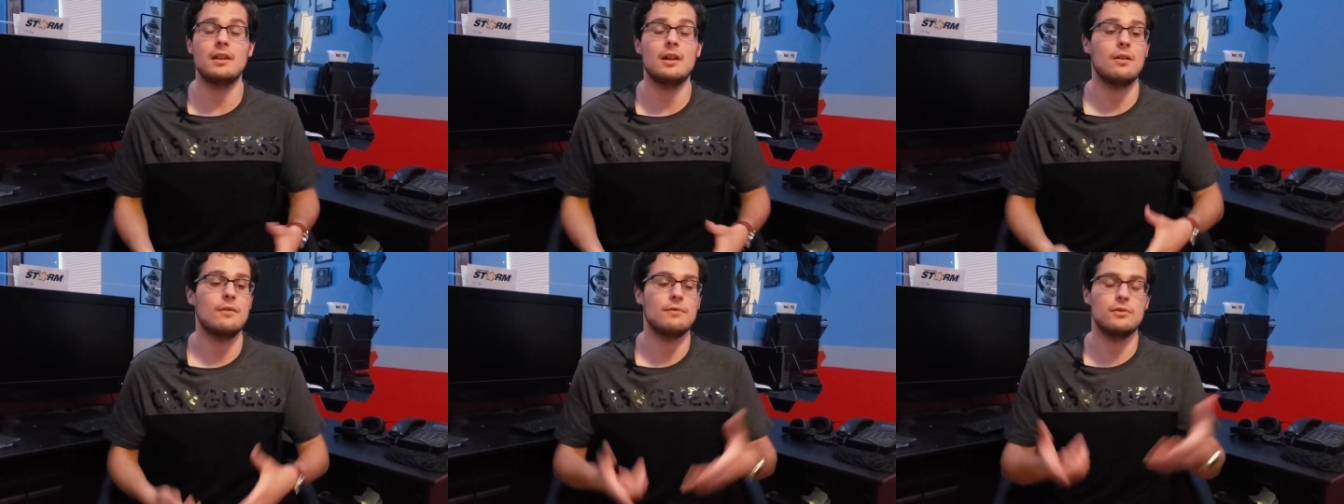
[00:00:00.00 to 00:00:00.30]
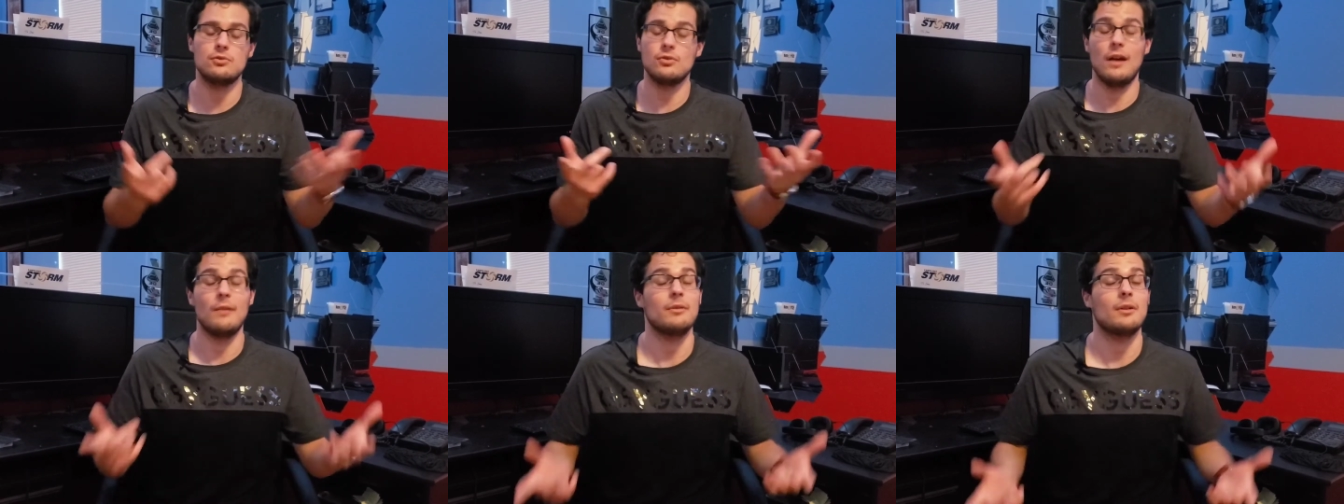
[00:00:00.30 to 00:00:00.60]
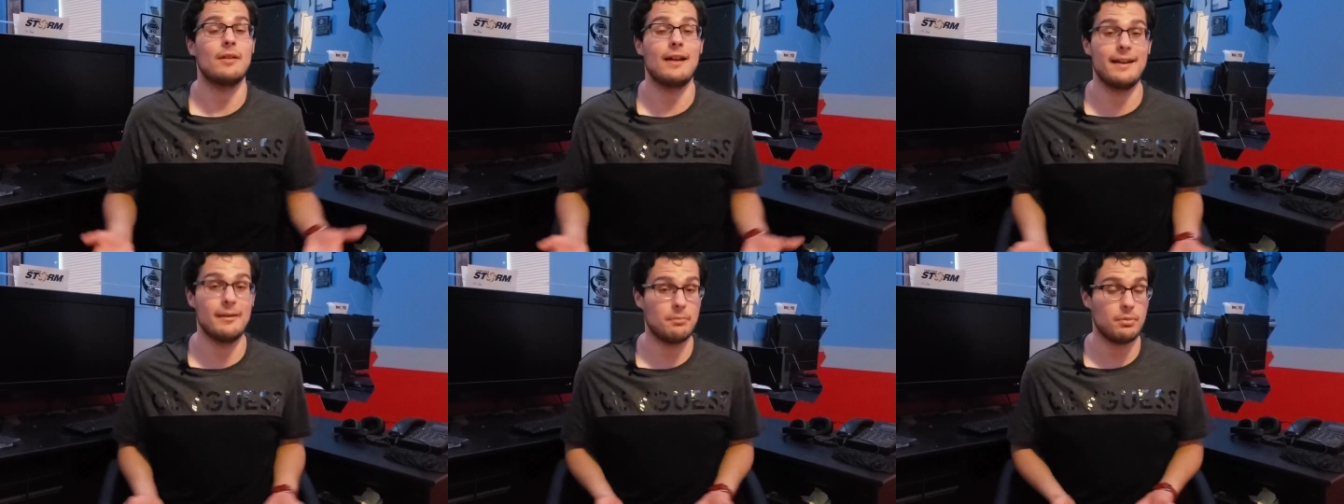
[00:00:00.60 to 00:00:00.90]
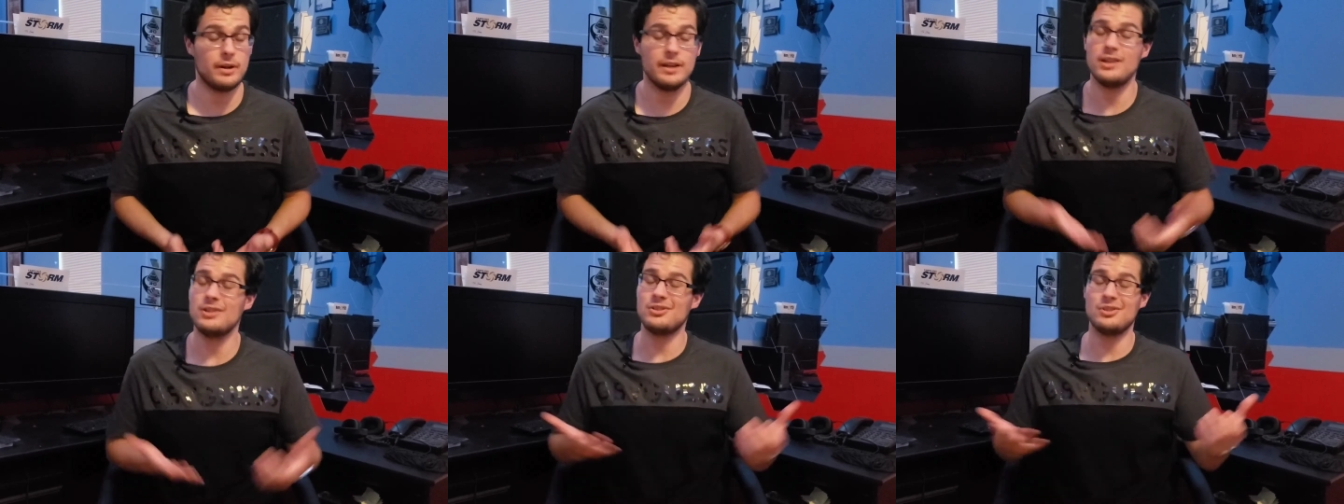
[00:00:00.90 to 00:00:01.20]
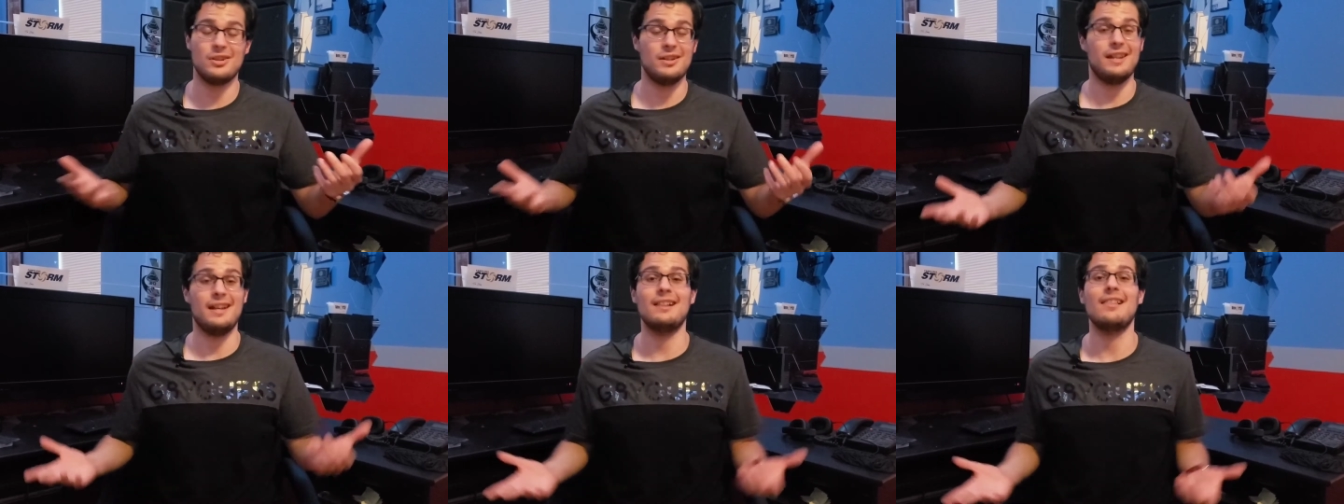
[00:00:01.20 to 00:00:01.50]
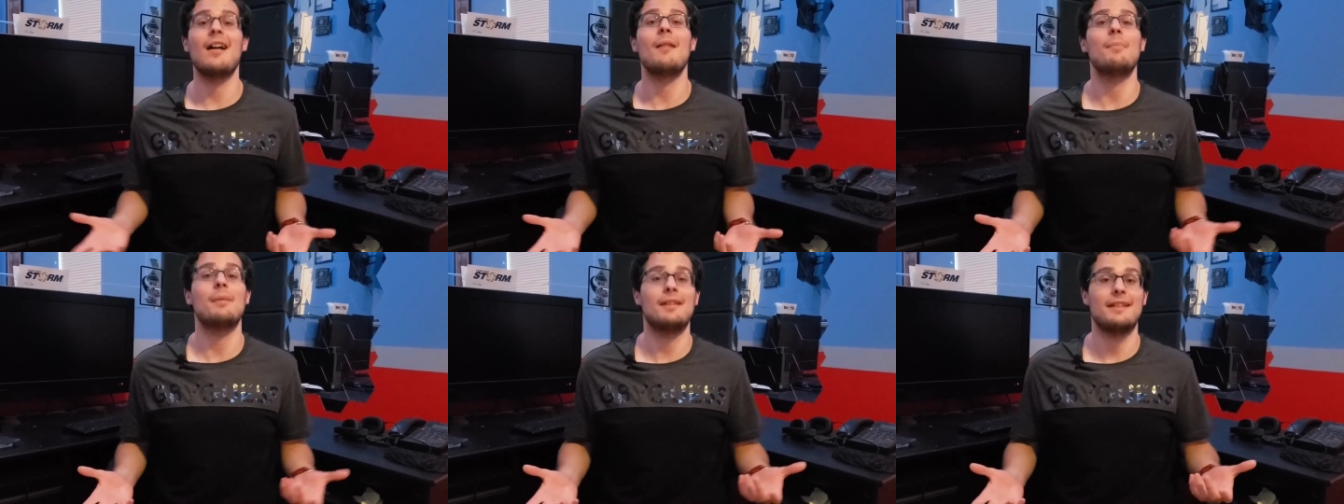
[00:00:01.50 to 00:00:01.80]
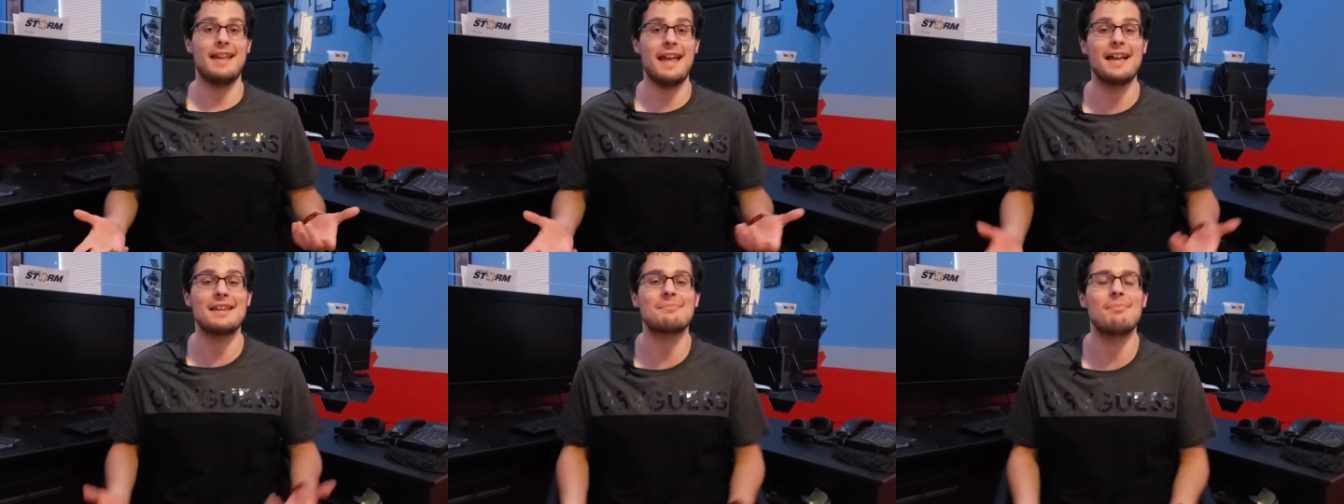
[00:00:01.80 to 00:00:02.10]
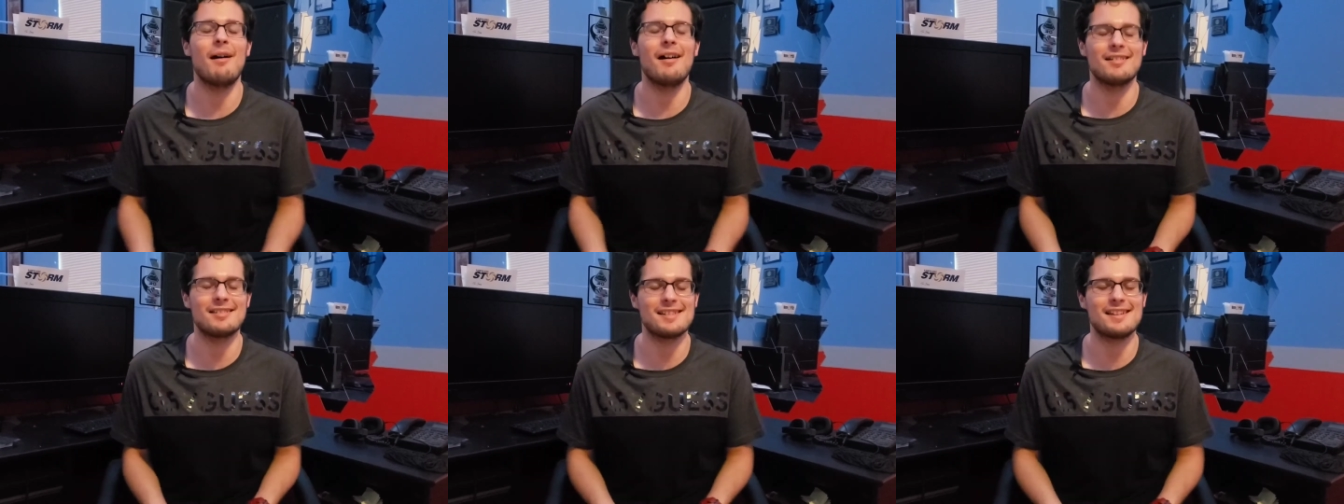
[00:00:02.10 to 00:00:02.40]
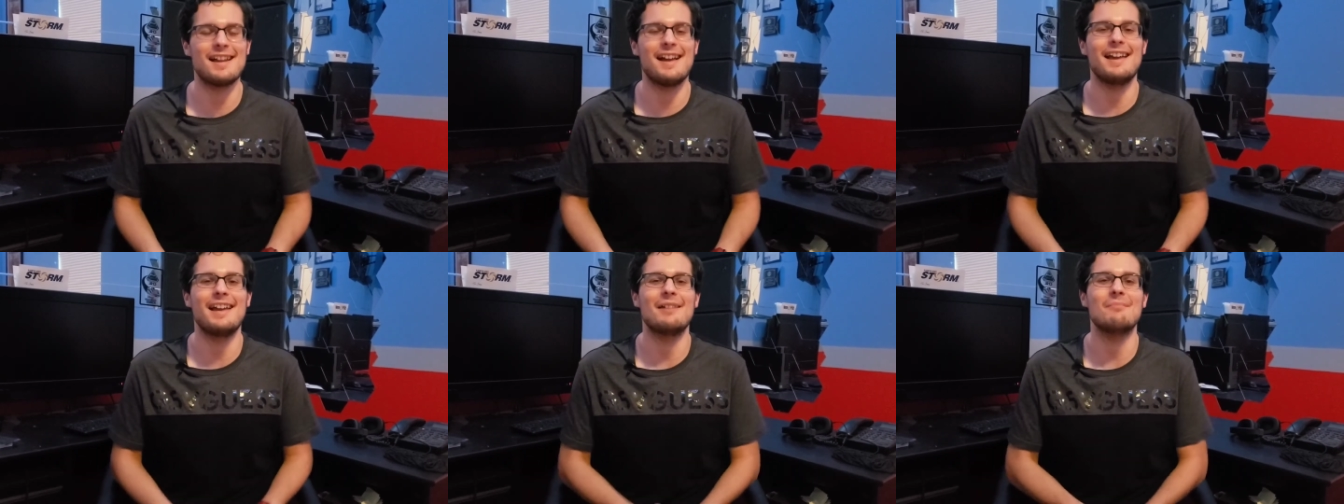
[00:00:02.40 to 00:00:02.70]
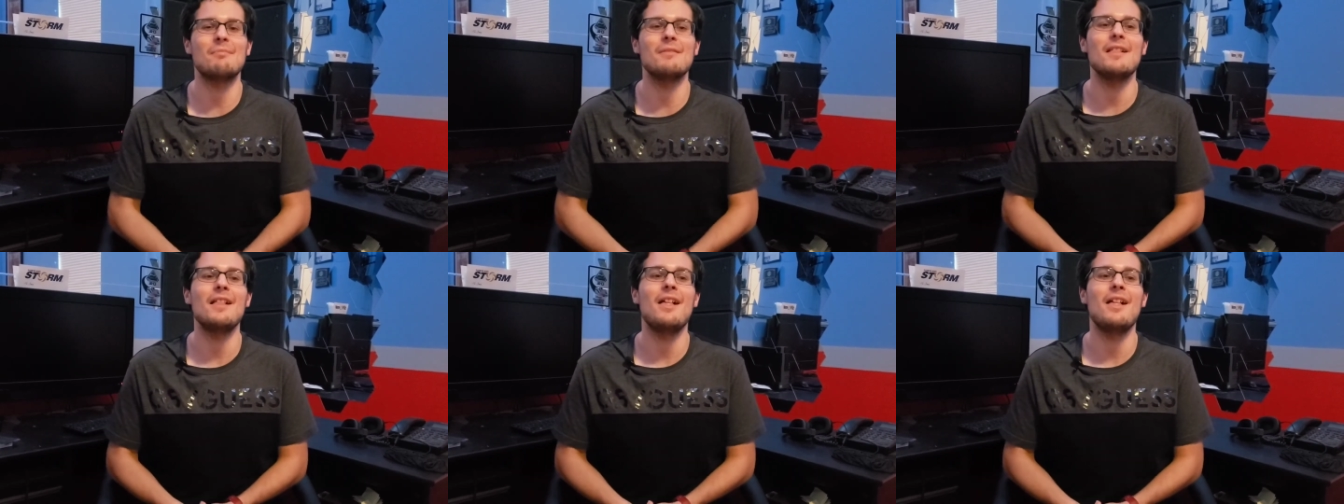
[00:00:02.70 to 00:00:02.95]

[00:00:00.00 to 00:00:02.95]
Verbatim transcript: You know, if you're driving around a Prius, you're gonna get a lot better gas mileage than I am.